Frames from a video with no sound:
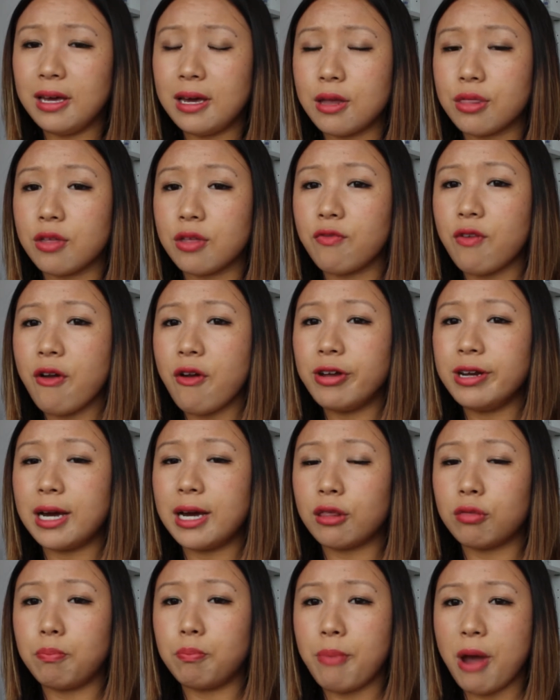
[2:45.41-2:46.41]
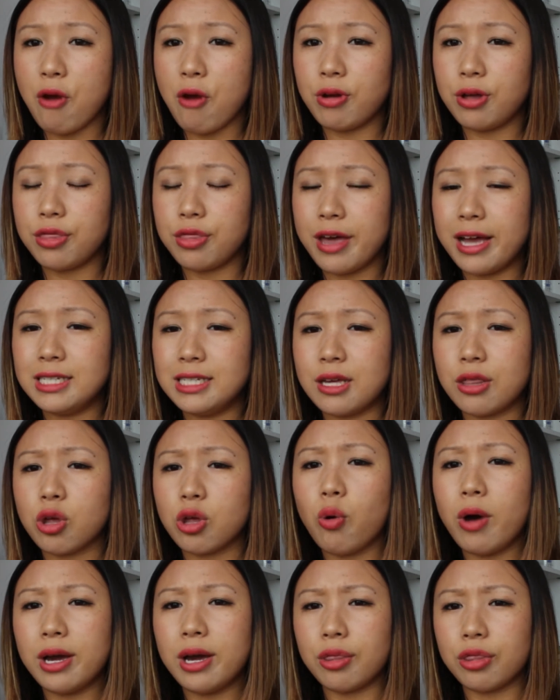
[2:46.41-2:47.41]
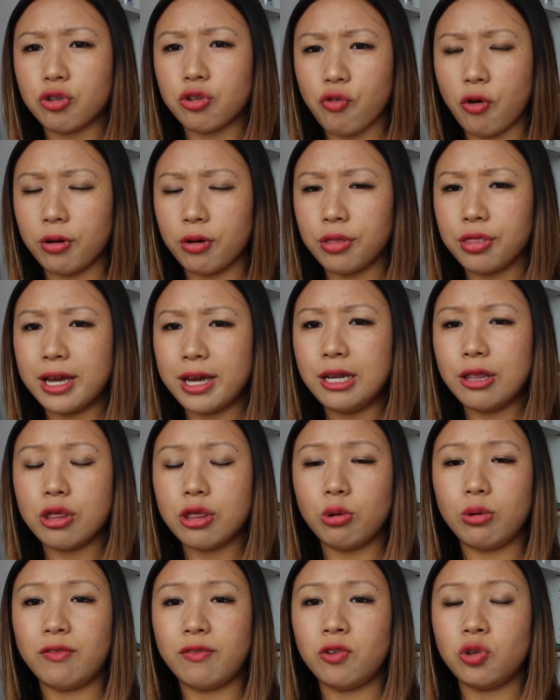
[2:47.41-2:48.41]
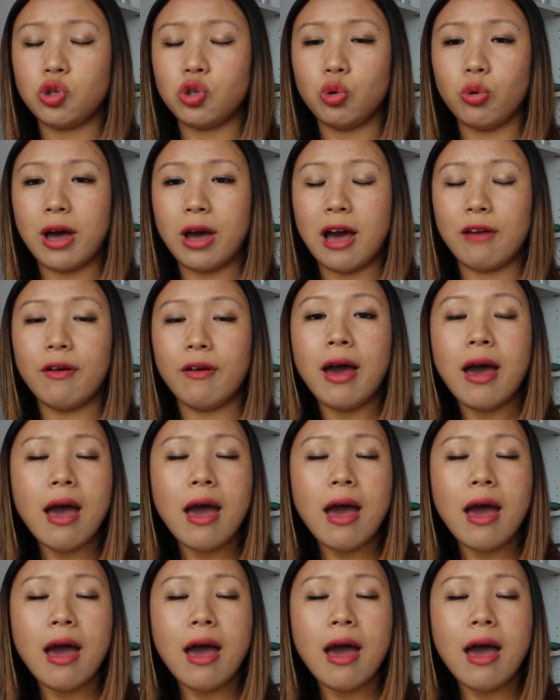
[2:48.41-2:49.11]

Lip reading: It's a very nice berry scent. It's quite a strong scent, so if you do have